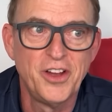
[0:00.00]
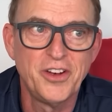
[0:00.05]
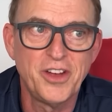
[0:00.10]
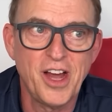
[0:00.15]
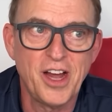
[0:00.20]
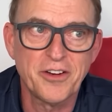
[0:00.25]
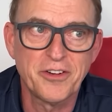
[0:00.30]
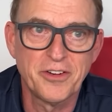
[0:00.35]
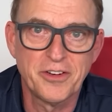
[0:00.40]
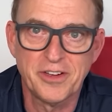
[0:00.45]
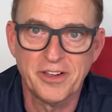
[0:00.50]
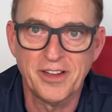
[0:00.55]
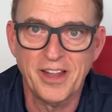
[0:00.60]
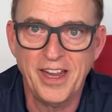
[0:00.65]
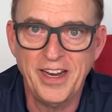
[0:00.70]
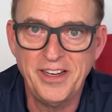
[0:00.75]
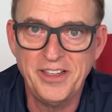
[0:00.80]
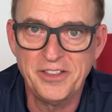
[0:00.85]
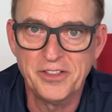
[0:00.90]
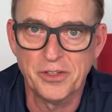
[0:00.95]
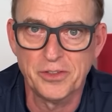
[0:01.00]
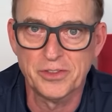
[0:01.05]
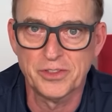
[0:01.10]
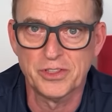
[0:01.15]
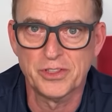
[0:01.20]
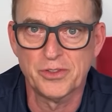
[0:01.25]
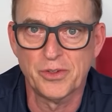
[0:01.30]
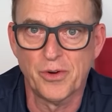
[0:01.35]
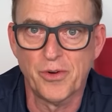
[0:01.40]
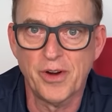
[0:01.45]
Doctor Delaney told the
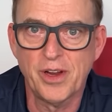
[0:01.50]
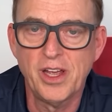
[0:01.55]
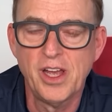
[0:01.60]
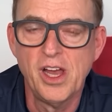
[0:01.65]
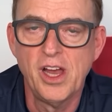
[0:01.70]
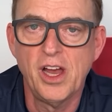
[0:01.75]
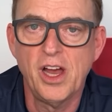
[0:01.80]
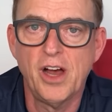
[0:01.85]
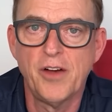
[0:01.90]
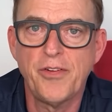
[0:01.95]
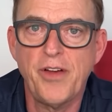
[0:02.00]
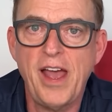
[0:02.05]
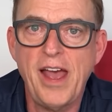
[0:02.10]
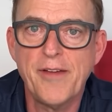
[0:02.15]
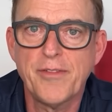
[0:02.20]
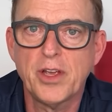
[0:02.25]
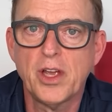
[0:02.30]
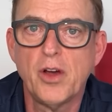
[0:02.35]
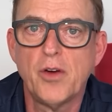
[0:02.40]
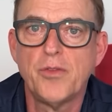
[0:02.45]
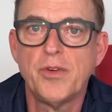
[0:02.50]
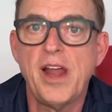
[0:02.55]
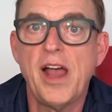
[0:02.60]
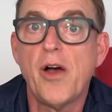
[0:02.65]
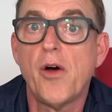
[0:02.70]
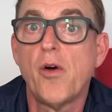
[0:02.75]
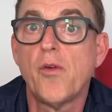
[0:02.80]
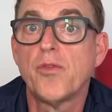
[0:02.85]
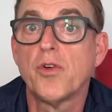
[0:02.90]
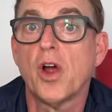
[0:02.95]
story of having
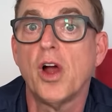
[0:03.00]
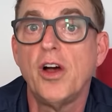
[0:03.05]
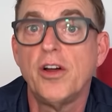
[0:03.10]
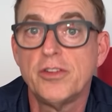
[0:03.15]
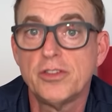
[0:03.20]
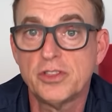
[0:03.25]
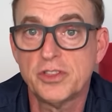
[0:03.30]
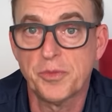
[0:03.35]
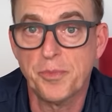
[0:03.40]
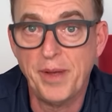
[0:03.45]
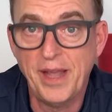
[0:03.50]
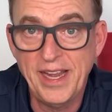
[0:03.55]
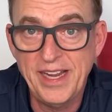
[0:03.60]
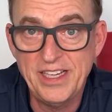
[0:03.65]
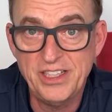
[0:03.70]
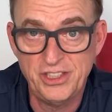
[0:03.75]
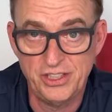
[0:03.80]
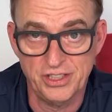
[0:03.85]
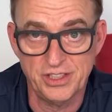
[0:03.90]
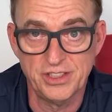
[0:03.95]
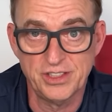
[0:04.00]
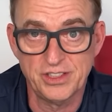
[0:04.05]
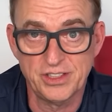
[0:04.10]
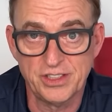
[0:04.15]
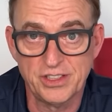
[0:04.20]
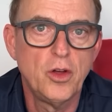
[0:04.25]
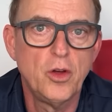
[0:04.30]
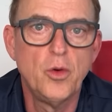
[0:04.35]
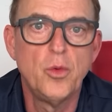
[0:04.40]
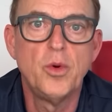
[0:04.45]
now over hundreds of
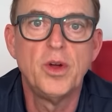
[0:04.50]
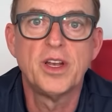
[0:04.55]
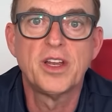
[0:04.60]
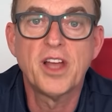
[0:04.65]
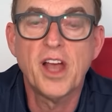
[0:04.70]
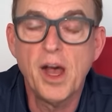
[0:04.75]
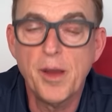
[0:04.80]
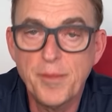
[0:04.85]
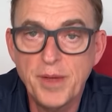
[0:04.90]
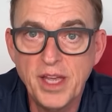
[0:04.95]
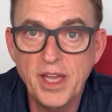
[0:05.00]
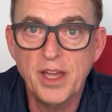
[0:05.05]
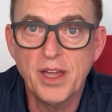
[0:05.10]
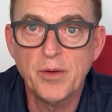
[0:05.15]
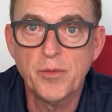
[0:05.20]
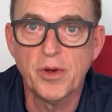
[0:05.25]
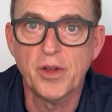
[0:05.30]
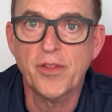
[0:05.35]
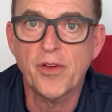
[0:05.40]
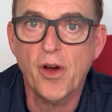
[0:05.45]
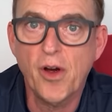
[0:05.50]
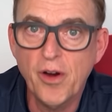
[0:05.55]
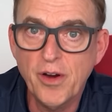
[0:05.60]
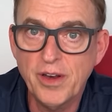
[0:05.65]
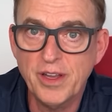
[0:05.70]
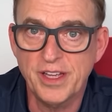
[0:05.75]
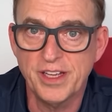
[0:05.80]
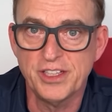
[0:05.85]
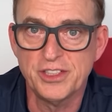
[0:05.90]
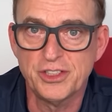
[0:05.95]
patients who would come in with
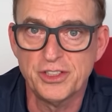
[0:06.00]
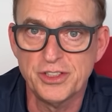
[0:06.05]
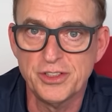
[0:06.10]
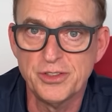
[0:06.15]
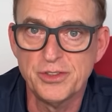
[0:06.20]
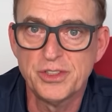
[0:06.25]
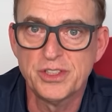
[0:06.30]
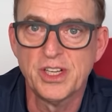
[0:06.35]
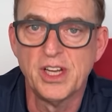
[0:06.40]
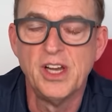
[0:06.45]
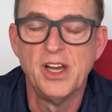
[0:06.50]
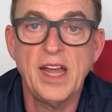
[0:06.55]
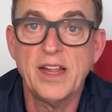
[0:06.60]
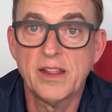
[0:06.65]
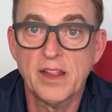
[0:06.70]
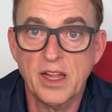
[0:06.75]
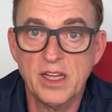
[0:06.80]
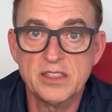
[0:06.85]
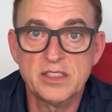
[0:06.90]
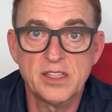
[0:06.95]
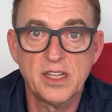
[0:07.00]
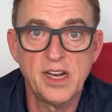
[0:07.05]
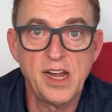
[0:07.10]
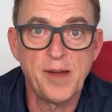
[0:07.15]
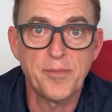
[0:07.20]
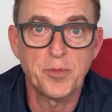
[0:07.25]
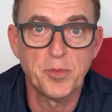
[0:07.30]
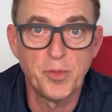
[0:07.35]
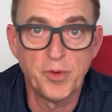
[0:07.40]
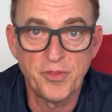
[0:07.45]
heart issues and less than
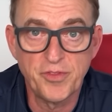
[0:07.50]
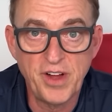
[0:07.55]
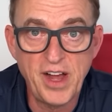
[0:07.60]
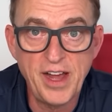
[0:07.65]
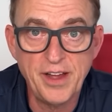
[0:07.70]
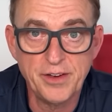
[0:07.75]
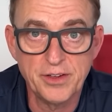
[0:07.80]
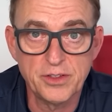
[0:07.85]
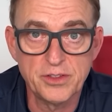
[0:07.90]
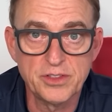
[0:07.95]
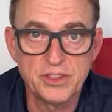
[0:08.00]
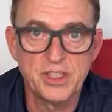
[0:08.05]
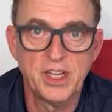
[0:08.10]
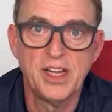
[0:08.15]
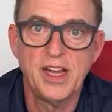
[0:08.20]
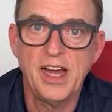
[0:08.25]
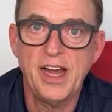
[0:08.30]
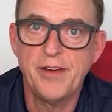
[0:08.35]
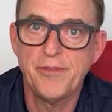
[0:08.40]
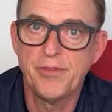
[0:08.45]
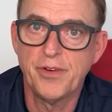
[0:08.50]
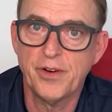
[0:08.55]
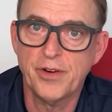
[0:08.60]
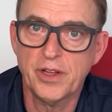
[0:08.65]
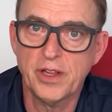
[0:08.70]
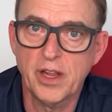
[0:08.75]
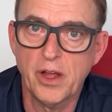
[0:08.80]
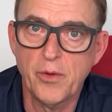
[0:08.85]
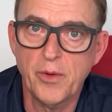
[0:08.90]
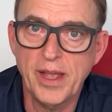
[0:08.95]
optimal vitals, had
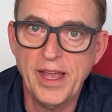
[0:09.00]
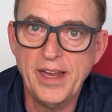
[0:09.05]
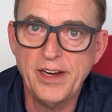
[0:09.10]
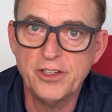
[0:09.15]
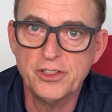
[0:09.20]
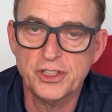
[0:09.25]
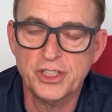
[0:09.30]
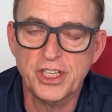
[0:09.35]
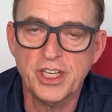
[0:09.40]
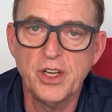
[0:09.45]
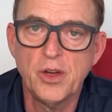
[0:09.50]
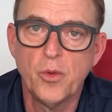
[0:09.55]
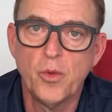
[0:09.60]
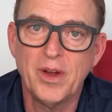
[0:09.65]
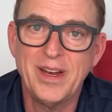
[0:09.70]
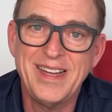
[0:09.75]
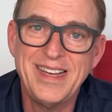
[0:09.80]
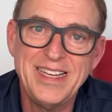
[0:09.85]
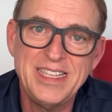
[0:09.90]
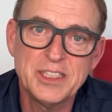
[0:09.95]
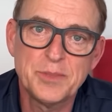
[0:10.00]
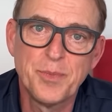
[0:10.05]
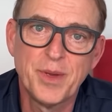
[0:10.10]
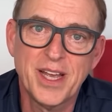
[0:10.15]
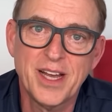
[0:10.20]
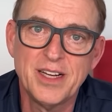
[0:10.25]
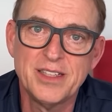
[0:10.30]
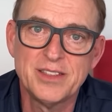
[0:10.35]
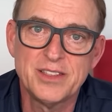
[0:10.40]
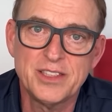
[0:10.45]
very low energy. What he's
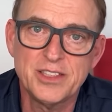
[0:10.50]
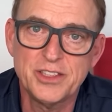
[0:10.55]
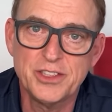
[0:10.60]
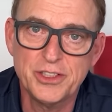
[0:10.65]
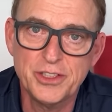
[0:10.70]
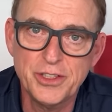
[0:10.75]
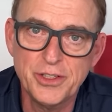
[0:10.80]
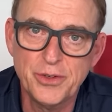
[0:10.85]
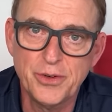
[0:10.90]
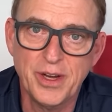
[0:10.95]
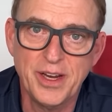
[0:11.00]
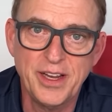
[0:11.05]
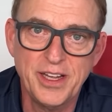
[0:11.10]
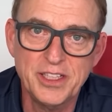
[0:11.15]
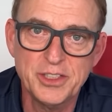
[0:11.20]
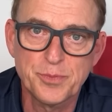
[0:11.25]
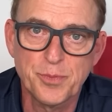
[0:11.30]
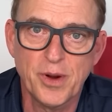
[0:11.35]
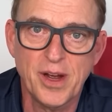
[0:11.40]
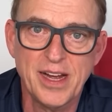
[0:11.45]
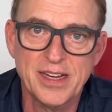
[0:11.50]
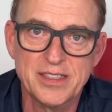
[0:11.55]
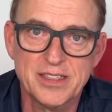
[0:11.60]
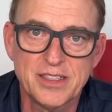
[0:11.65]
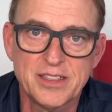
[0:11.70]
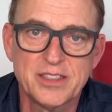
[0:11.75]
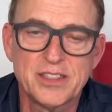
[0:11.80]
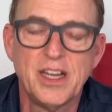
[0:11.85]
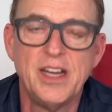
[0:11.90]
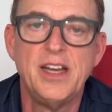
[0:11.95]
begun to do at his
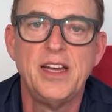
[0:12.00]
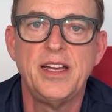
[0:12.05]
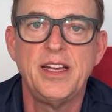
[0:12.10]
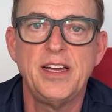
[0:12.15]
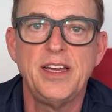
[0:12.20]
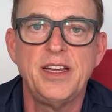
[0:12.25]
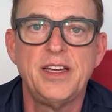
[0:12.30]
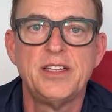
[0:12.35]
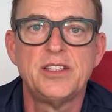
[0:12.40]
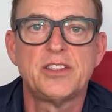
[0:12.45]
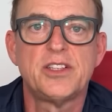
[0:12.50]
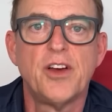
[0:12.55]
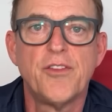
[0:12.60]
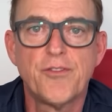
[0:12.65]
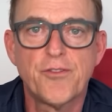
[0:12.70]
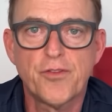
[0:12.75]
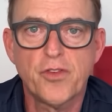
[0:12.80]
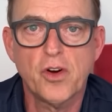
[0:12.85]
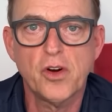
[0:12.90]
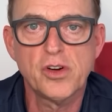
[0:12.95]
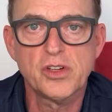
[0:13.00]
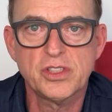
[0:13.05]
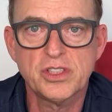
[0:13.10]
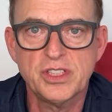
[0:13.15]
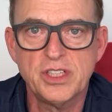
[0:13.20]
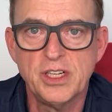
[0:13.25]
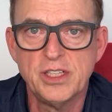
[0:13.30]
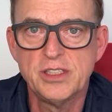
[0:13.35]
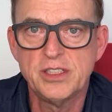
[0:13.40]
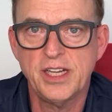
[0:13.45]
practice is
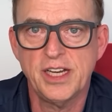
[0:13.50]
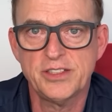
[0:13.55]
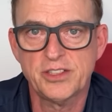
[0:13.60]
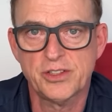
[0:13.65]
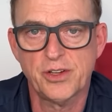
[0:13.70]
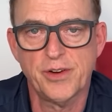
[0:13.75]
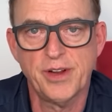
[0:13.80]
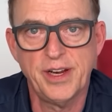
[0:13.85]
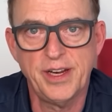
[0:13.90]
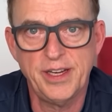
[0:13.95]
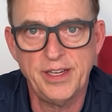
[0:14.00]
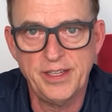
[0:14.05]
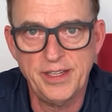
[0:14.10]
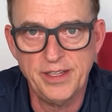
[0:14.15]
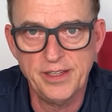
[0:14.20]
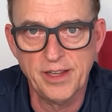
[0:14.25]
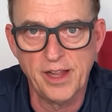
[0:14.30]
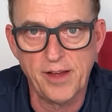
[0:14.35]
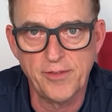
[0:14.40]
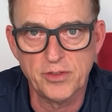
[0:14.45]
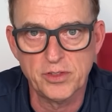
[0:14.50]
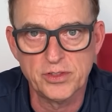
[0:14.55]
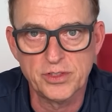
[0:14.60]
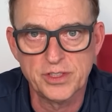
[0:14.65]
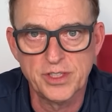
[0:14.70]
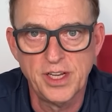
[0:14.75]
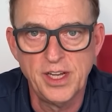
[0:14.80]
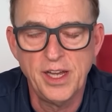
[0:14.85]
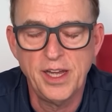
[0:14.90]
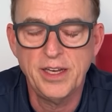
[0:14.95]
first test their N A D
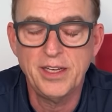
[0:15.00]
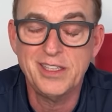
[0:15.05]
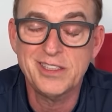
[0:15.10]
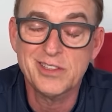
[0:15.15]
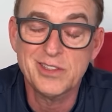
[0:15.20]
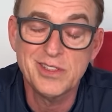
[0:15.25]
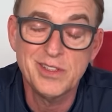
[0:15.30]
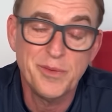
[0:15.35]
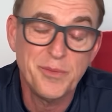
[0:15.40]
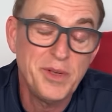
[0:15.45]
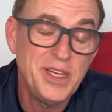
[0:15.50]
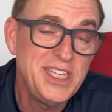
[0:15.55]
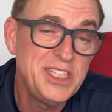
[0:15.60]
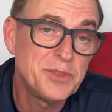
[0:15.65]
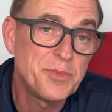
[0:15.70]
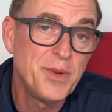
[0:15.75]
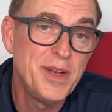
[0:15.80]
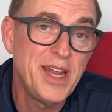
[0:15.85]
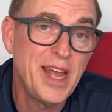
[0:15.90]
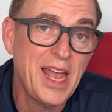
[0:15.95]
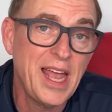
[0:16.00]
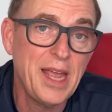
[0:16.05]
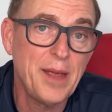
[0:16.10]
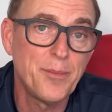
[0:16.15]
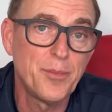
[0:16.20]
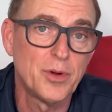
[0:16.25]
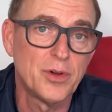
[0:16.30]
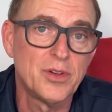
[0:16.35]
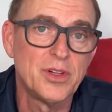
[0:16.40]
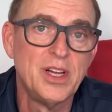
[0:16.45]
levels. And he's he's been
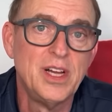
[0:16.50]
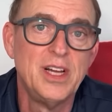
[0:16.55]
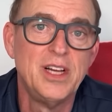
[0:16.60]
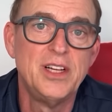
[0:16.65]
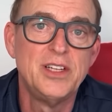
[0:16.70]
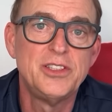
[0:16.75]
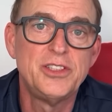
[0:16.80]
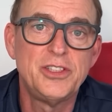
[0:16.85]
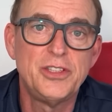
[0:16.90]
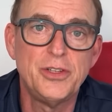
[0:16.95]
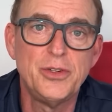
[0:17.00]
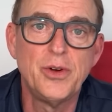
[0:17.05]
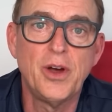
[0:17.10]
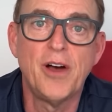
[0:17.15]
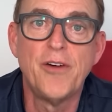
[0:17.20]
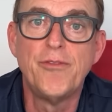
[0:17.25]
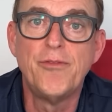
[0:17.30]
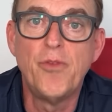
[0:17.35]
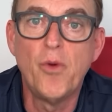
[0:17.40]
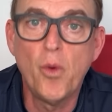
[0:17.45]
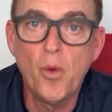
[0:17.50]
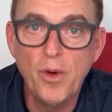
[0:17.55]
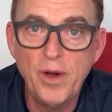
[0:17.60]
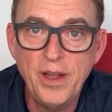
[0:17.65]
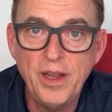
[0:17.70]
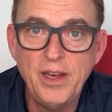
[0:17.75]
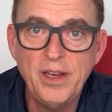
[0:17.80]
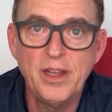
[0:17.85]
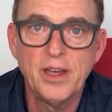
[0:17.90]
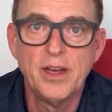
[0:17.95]
able to
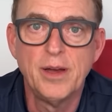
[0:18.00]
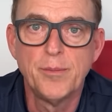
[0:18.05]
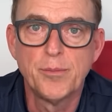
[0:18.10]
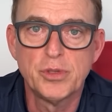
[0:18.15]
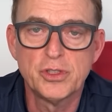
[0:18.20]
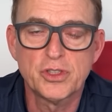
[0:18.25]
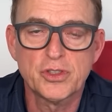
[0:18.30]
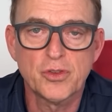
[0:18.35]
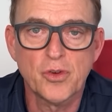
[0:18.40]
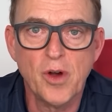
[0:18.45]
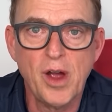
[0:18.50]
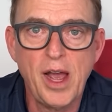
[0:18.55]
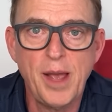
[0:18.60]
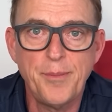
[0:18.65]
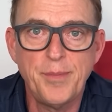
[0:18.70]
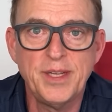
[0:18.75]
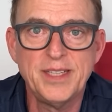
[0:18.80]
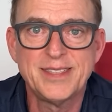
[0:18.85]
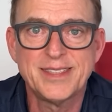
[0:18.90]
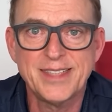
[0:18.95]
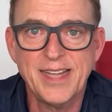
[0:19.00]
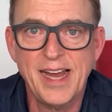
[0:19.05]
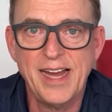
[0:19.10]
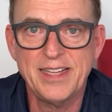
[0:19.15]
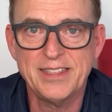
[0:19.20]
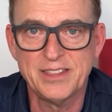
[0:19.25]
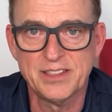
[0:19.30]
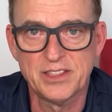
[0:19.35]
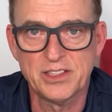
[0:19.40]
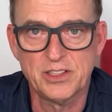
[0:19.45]
avoid prescribing
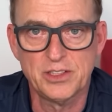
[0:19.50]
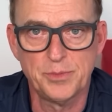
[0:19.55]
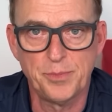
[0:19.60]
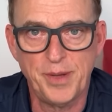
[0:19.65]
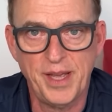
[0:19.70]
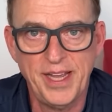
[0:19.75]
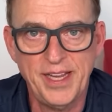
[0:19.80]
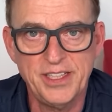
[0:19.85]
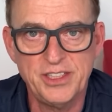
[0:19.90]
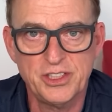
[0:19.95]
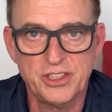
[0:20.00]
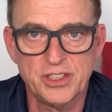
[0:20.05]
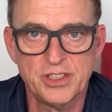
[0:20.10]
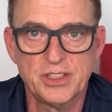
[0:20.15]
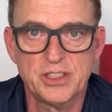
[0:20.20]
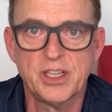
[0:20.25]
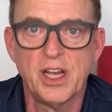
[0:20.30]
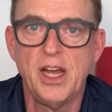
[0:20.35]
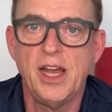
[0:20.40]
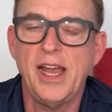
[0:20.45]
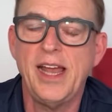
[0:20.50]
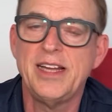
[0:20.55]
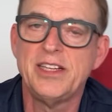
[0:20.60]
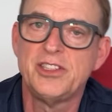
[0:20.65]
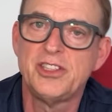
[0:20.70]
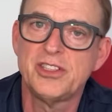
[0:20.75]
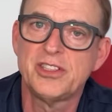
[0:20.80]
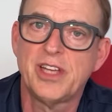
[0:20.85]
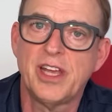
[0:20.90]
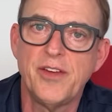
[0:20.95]
statins to patients and
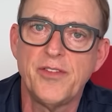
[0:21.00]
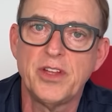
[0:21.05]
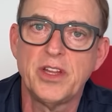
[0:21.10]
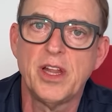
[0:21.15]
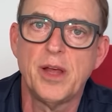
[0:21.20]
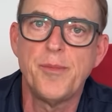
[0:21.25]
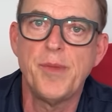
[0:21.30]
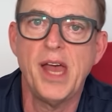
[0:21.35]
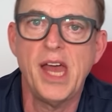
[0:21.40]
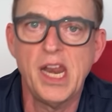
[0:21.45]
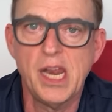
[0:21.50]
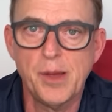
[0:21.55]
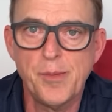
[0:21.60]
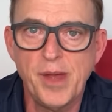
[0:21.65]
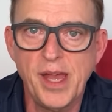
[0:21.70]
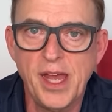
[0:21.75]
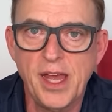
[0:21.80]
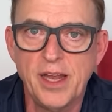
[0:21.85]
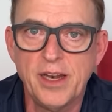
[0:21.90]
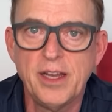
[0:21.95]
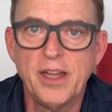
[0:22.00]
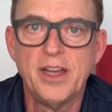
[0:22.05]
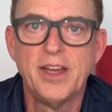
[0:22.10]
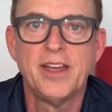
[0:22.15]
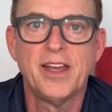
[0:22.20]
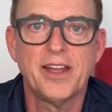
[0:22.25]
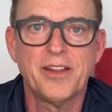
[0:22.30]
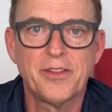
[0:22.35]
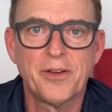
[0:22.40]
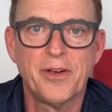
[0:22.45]
just giving them N M N,
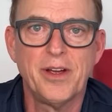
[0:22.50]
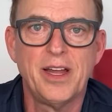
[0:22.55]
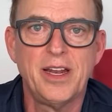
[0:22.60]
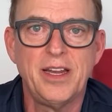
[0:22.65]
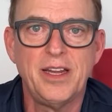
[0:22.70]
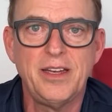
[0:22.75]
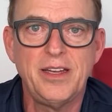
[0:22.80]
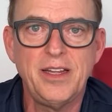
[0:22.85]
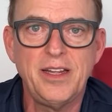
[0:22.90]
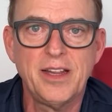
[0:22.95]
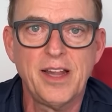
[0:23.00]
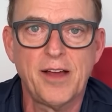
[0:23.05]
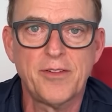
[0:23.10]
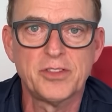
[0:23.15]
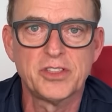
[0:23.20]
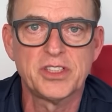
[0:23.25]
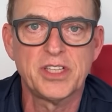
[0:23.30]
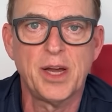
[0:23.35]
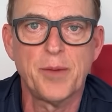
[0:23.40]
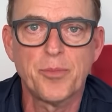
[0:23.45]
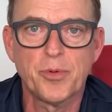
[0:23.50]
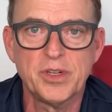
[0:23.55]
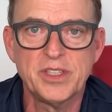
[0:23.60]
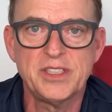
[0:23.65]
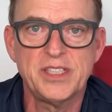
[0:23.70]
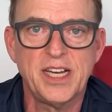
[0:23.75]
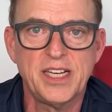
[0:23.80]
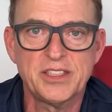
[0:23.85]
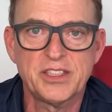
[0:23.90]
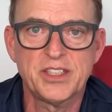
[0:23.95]
get their N A D levels up,
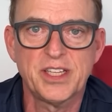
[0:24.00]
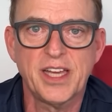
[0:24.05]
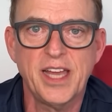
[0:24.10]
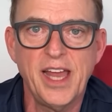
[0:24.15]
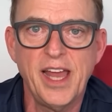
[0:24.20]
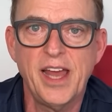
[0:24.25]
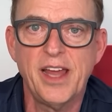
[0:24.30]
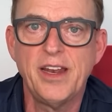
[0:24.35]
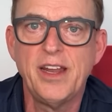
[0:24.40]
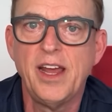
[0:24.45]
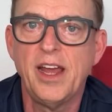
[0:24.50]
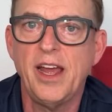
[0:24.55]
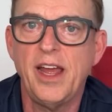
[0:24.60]
retest again,